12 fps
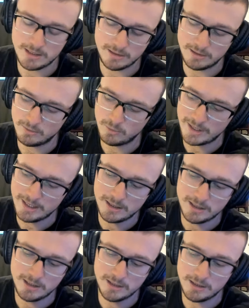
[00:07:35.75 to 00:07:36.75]
the way
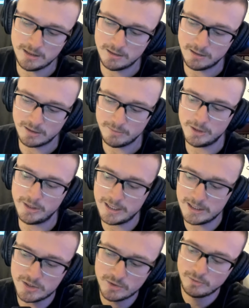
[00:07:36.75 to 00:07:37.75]
he
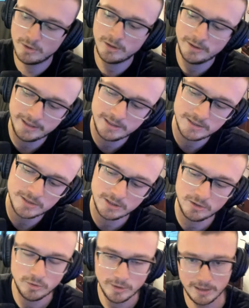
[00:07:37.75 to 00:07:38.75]
communicates through art is
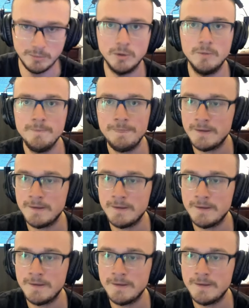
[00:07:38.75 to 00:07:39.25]
incredible.